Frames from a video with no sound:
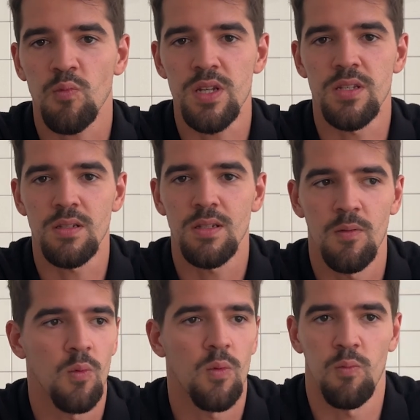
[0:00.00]
reason,
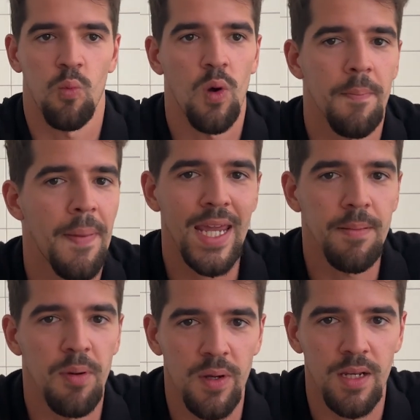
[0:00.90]
one pain
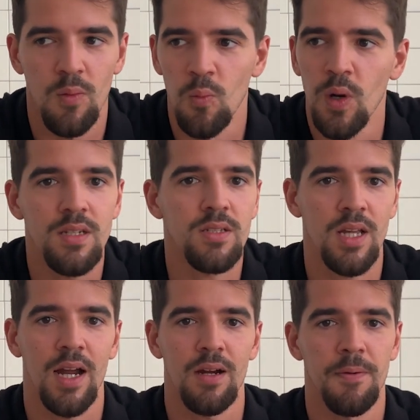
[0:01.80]
point, one
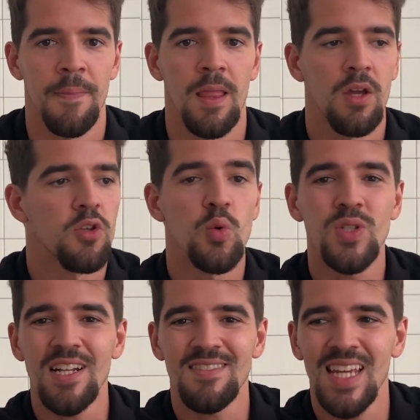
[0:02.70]
desire. Use
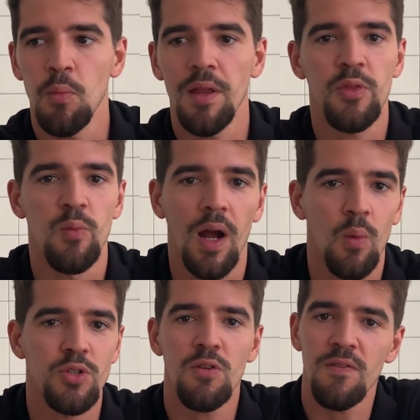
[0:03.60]
that same one throughout.
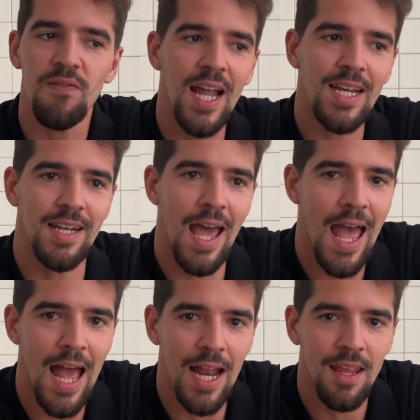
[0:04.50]
Once you find an
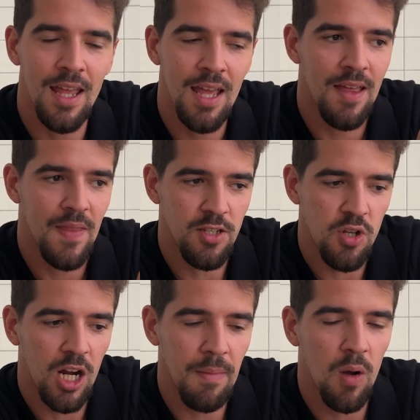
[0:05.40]
ad that's
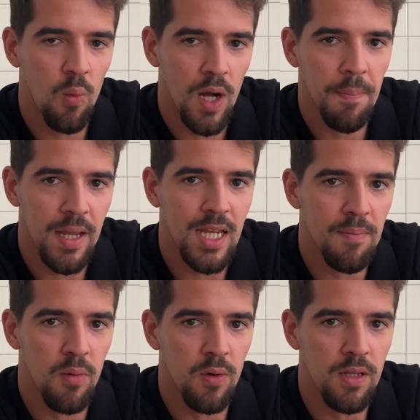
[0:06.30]
talking about one
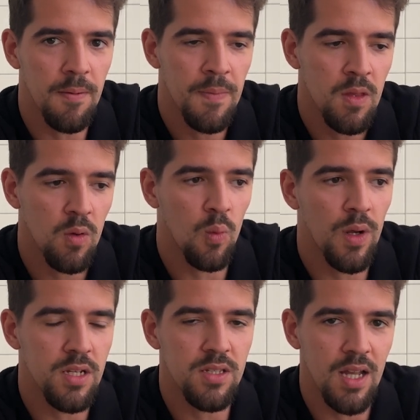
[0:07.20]
pain point or
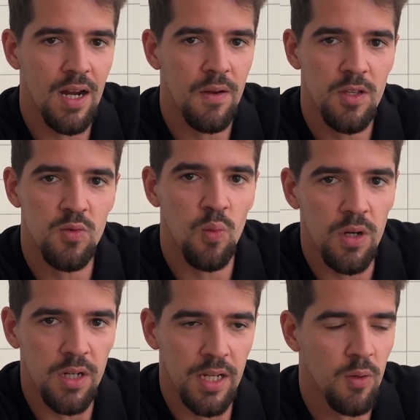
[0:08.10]
one desire that's
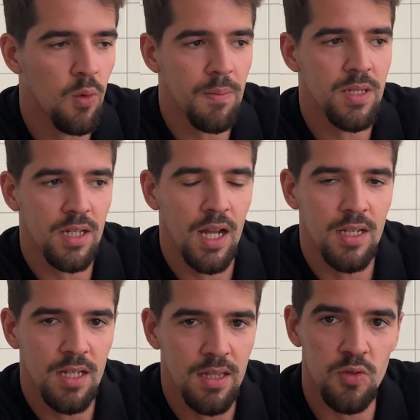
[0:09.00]
working, one piece of
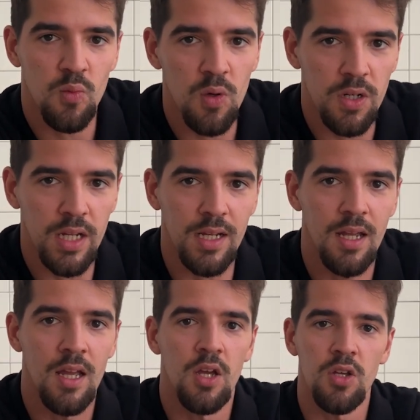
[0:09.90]
content that's working,
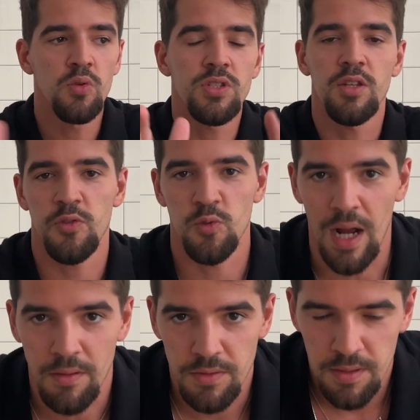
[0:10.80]
use it
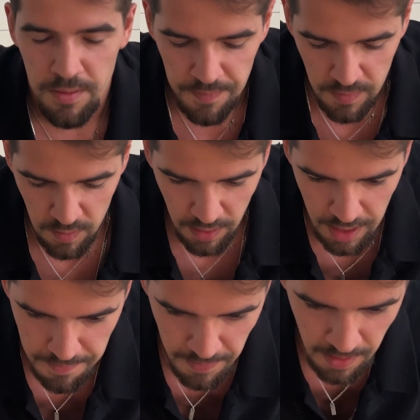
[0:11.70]
throughout,
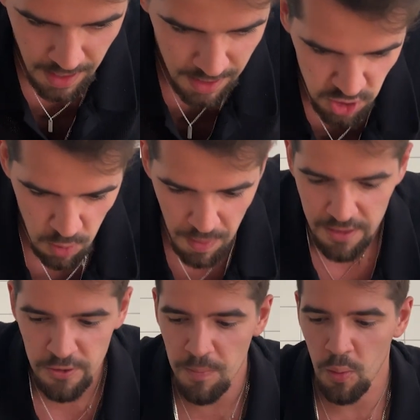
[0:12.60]
okay? And so my
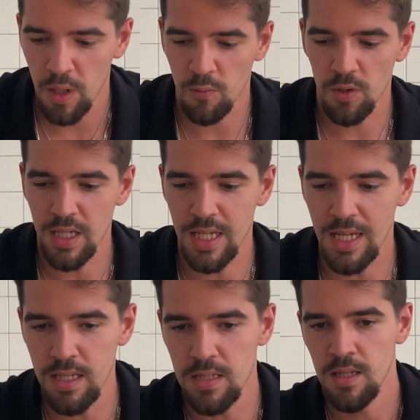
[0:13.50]
third point
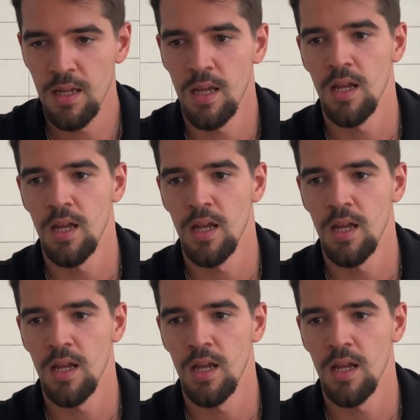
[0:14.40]
really is